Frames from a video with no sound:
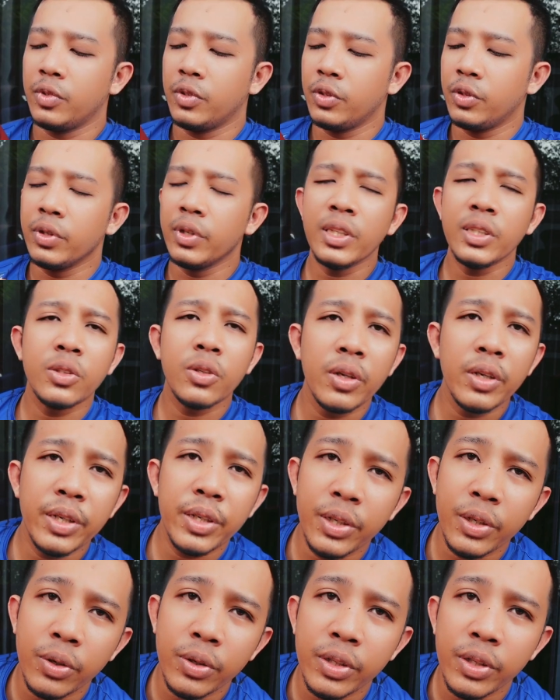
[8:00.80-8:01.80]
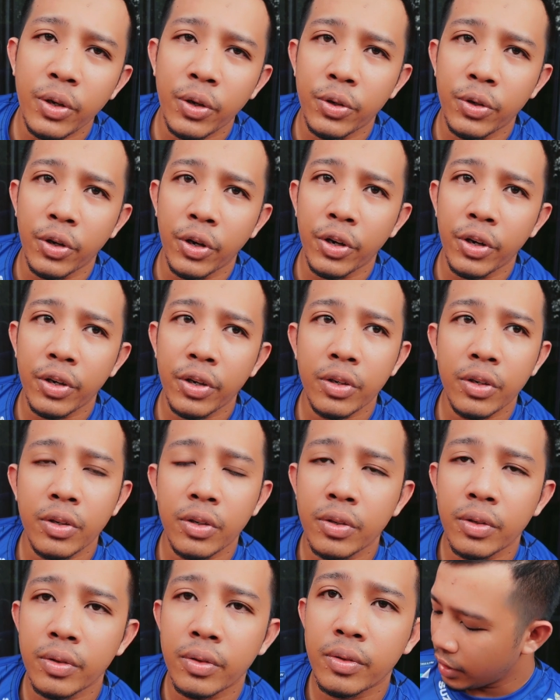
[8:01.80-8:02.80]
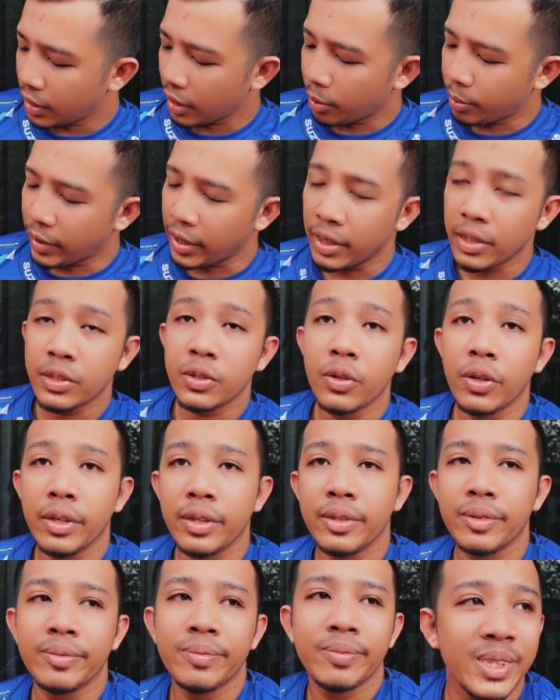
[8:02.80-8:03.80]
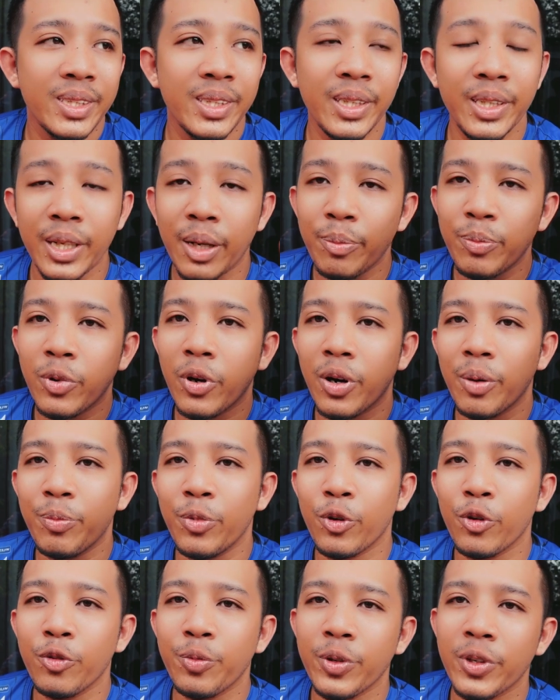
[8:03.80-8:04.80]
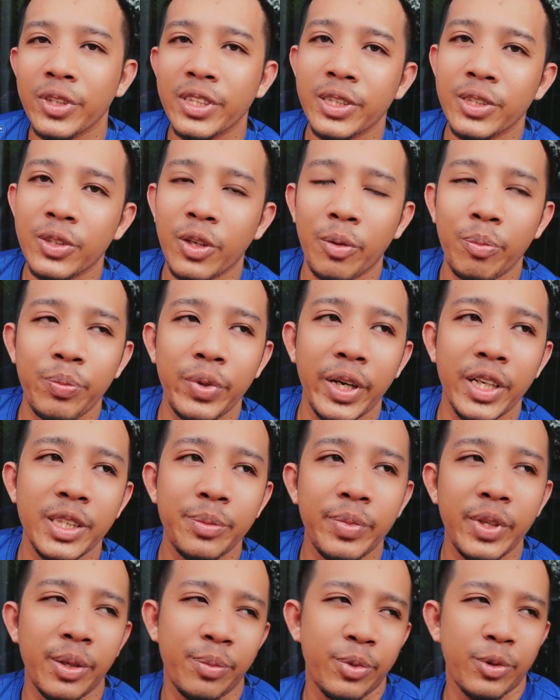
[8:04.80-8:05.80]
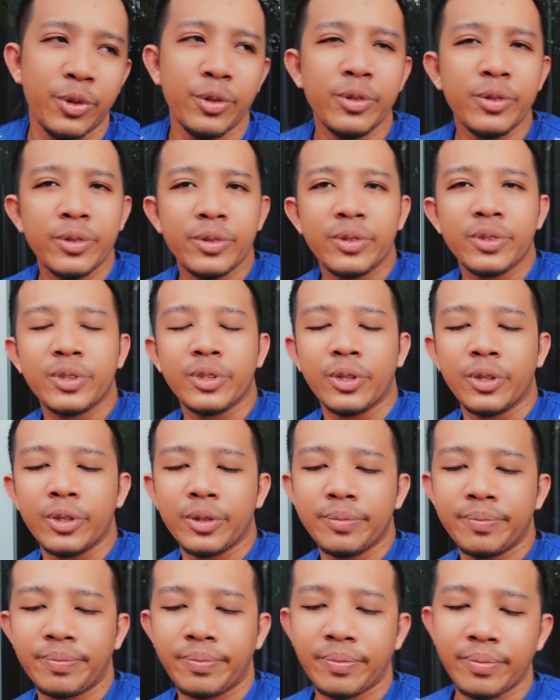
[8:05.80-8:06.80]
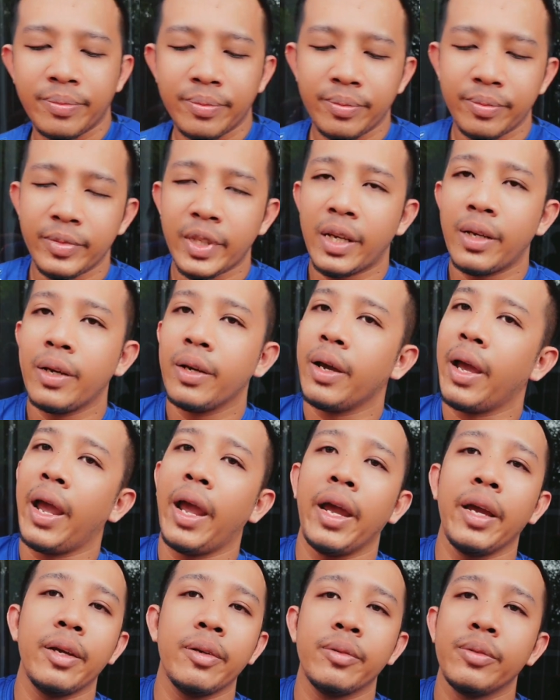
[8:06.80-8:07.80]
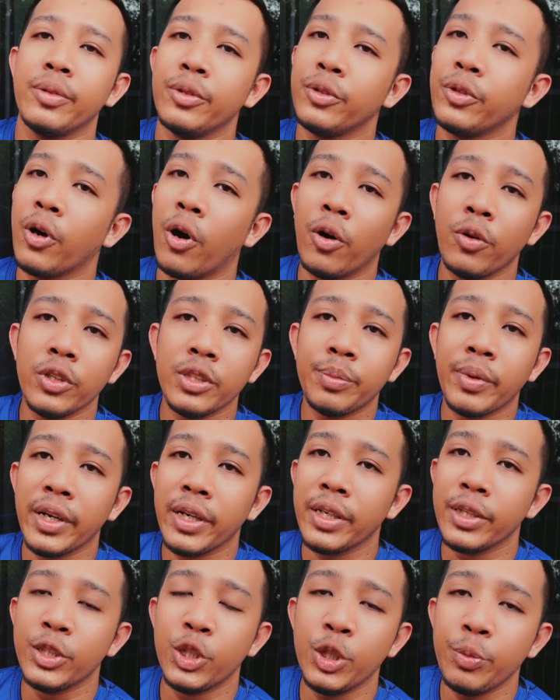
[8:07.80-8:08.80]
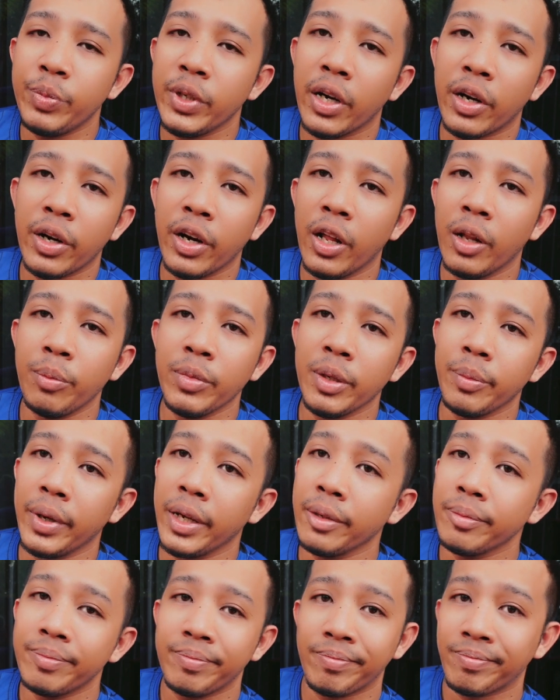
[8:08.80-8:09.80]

Do you guys call it DOT or DOT? Yeah, but it's not Singapore approved because it's not PSB approved. So, hey, you could always buy a GPR helmet, man.